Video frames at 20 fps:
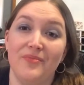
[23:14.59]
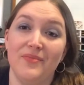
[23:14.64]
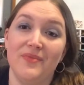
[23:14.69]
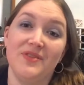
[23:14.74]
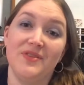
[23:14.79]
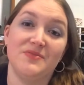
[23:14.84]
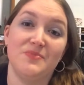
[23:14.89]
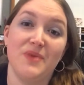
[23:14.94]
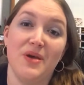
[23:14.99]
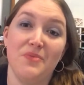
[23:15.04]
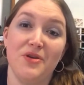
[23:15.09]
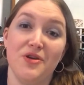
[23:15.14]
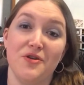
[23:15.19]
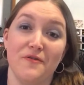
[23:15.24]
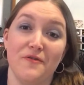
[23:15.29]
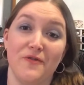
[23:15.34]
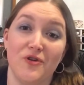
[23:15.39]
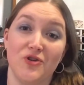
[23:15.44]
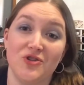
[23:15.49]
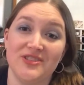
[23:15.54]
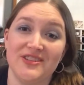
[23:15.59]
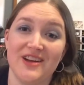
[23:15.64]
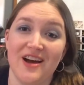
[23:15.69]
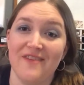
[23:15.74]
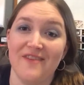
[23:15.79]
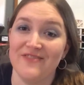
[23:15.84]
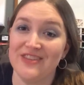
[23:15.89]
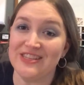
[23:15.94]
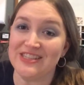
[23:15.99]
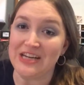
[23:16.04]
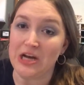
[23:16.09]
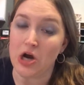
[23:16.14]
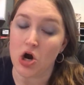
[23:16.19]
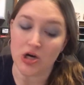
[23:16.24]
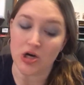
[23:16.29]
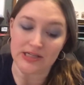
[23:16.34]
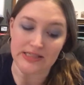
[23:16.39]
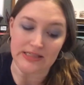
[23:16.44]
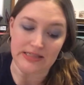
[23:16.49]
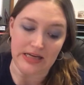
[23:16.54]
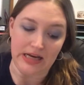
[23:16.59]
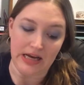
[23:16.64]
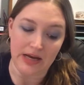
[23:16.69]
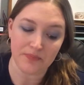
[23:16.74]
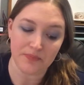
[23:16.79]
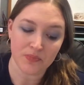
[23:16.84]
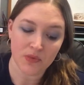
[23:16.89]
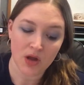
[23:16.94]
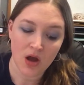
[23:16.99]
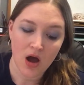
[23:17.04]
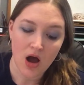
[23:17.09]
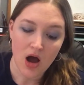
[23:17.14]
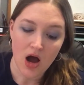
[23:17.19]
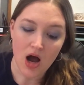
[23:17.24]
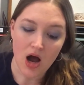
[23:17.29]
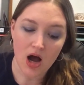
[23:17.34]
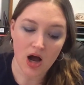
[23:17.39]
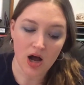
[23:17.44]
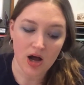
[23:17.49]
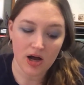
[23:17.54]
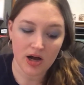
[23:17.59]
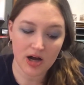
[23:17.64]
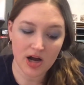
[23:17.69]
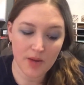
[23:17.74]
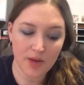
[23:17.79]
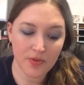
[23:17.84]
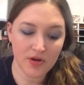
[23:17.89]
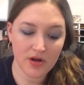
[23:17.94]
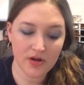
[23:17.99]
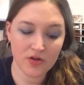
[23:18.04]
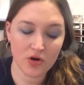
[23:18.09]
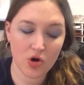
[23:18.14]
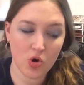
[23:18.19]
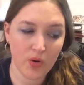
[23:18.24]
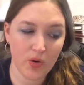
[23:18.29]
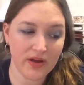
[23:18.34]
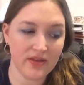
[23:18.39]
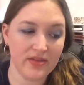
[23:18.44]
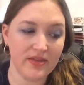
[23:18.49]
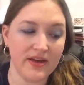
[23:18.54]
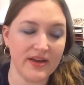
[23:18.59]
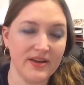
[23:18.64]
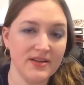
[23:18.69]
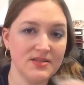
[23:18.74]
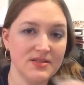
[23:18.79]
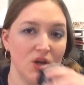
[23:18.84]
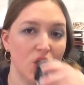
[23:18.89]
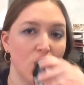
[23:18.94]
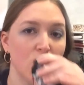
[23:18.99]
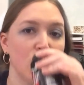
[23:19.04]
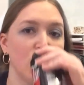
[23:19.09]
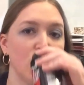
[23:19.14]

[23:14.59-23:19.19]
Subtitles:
this may be your first time visiting our city. A couple other quick things.